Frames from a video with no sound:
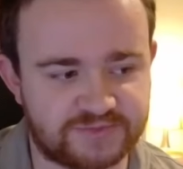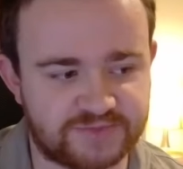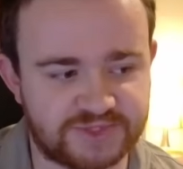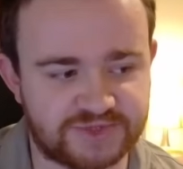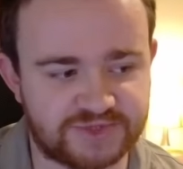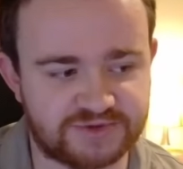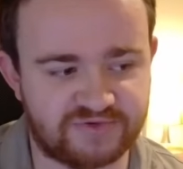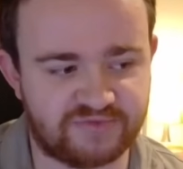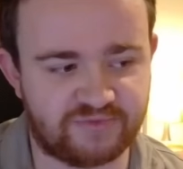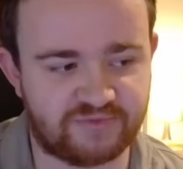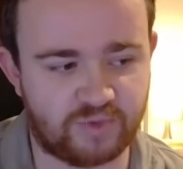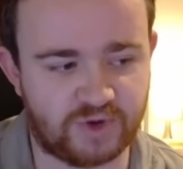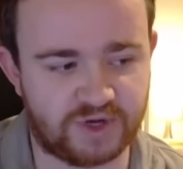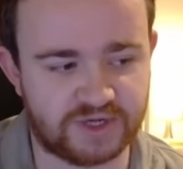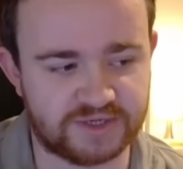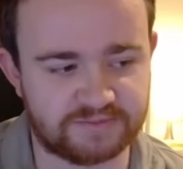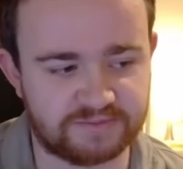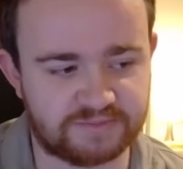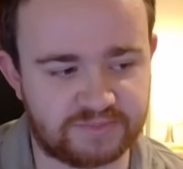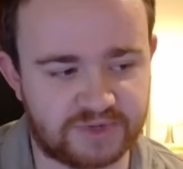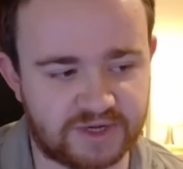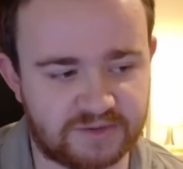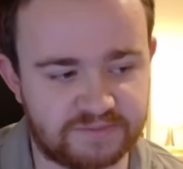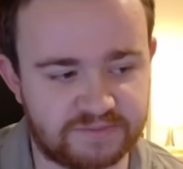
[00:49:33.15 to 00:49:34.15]
We do have
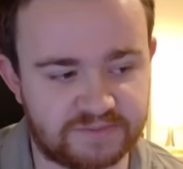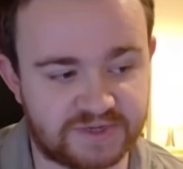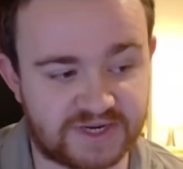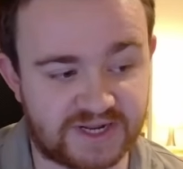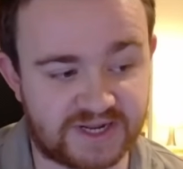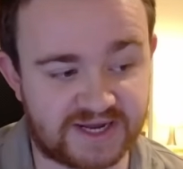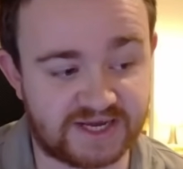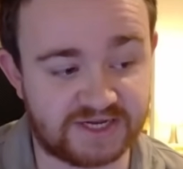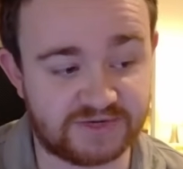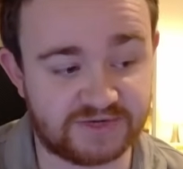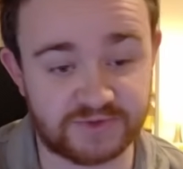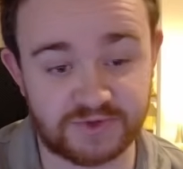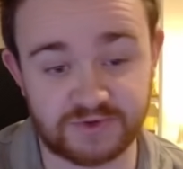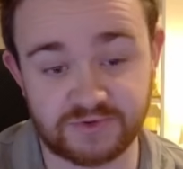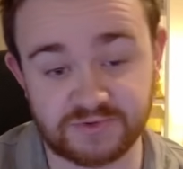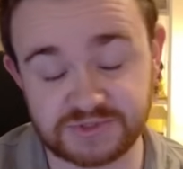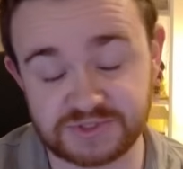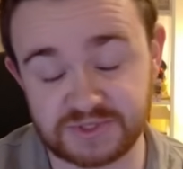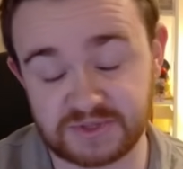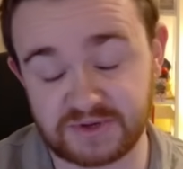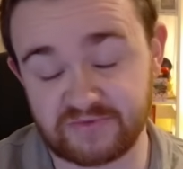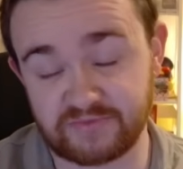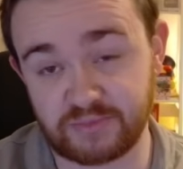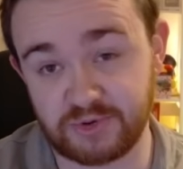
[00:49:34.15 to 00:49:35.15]
1 pump in hand. We
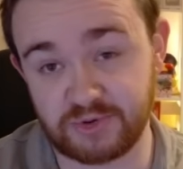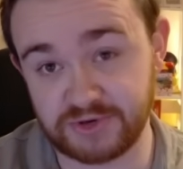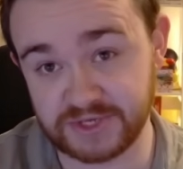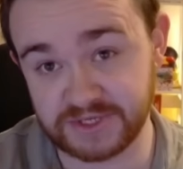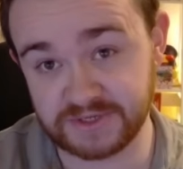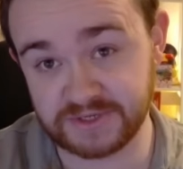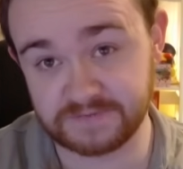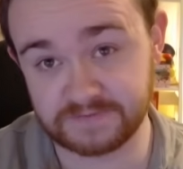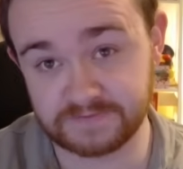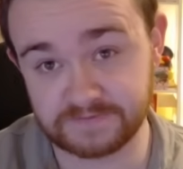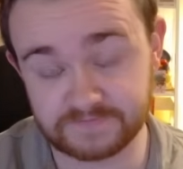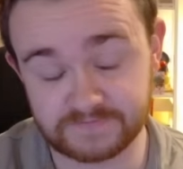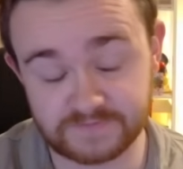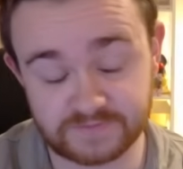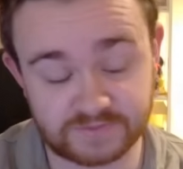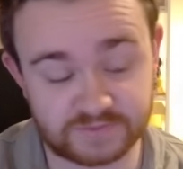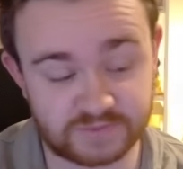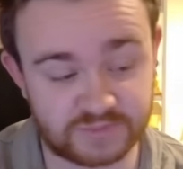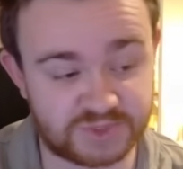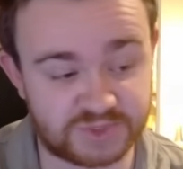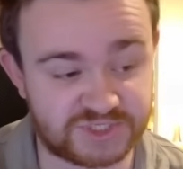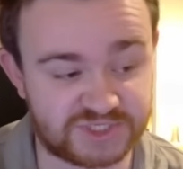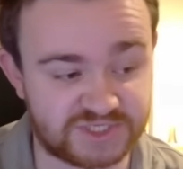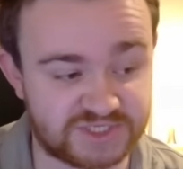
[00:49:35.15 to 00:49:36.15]
also have Pudding,
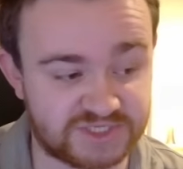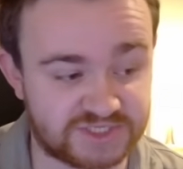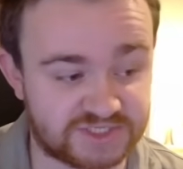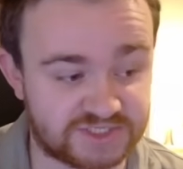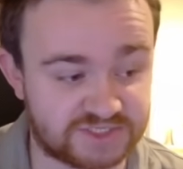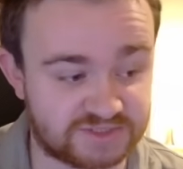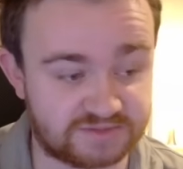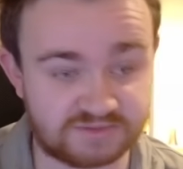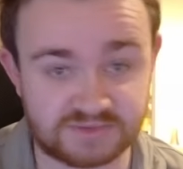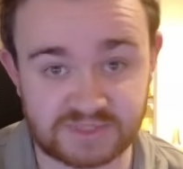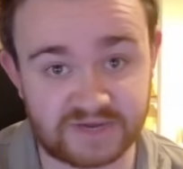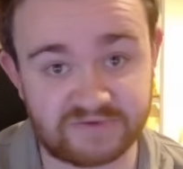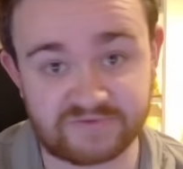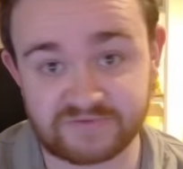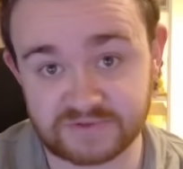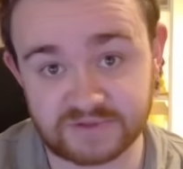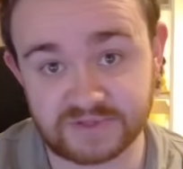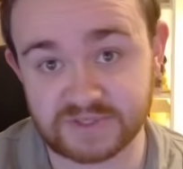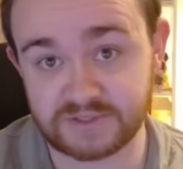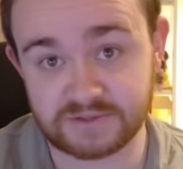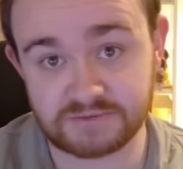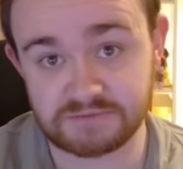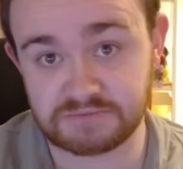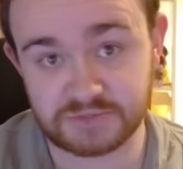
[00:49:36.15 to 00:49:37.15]
which is
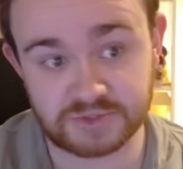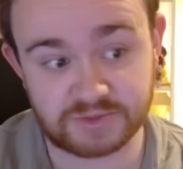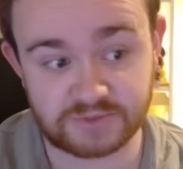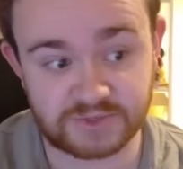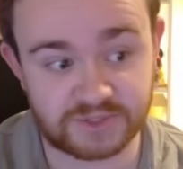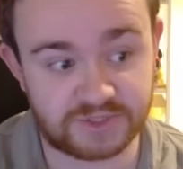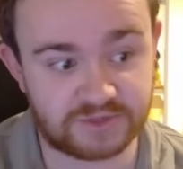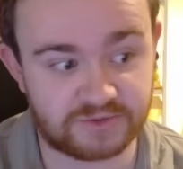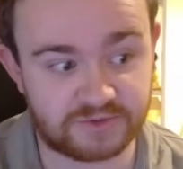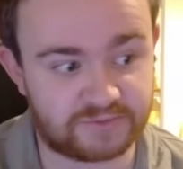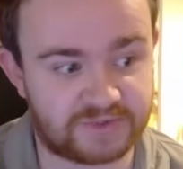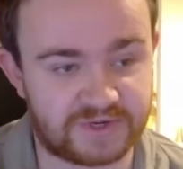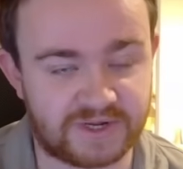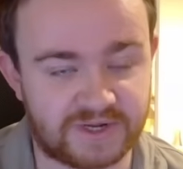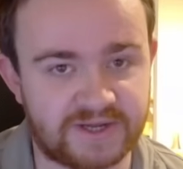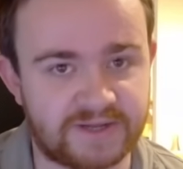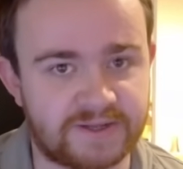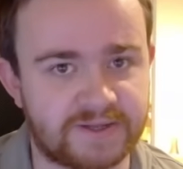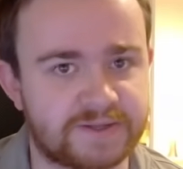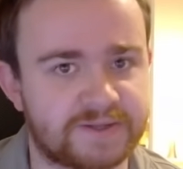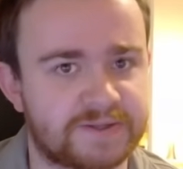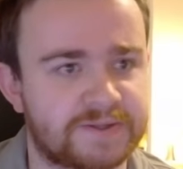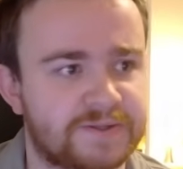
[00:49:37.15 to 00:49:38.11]
definitely going to be a good play.